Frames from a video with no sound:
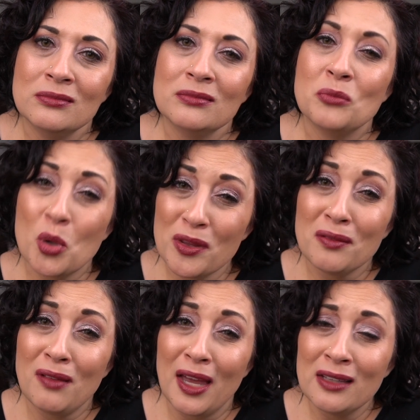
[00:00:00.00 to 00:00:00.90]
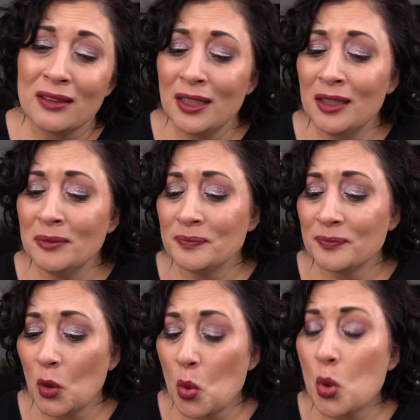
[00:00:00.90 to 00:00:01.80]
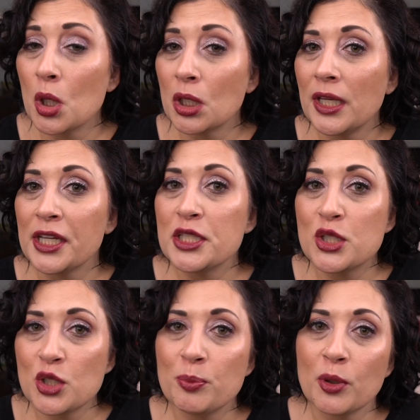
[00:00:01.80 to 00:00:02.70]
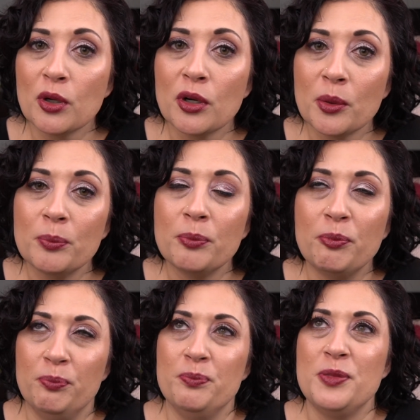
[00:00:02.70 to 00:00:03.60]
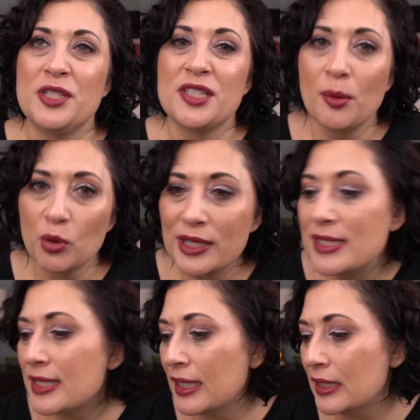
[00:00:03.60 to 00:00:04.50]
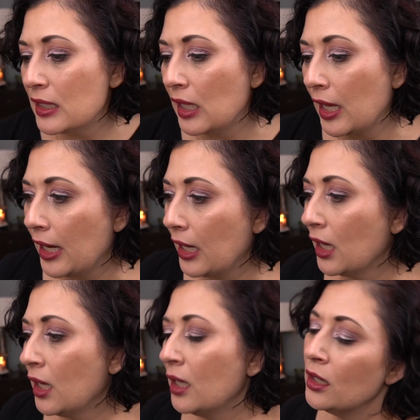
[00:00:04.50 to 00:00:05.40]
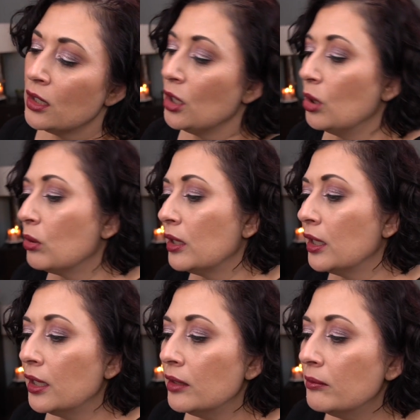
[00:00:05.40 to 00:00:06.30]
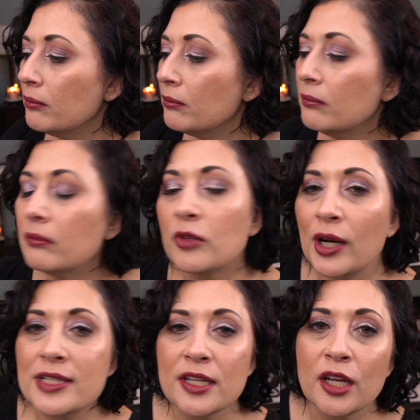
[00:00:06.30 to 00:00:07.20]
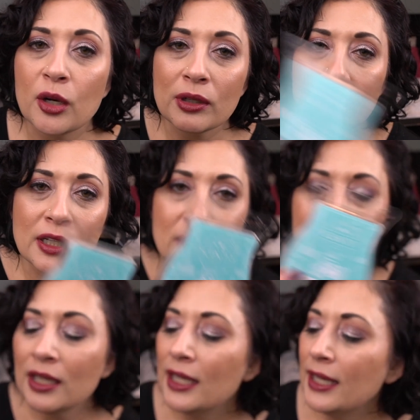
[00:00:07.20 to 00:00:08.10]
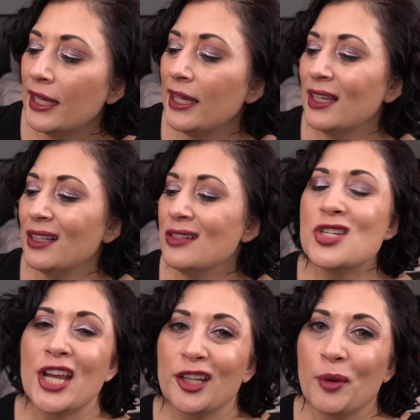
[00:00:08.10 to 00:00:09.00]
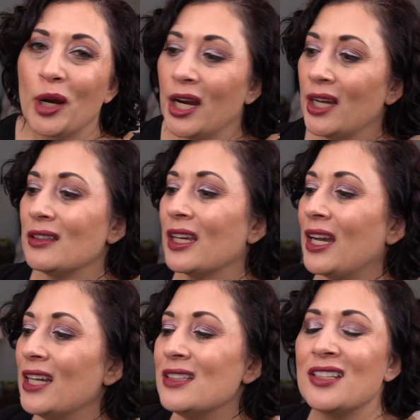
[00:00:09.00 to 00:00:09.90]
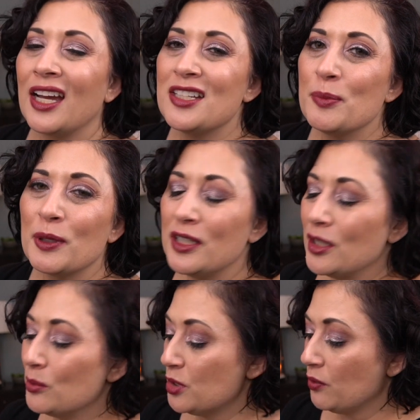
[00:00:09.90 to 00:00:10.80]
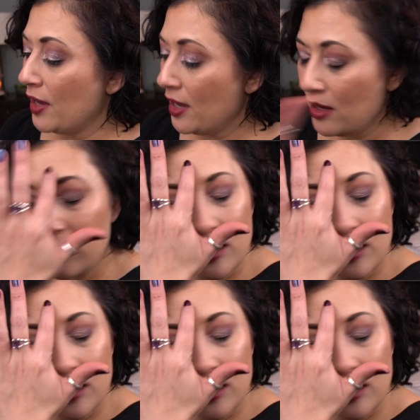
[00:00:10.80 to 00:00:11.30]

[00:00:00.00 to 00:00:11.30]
more than likely, or a super summery scent like coconut, crazy coconut in January. I typically don't do that.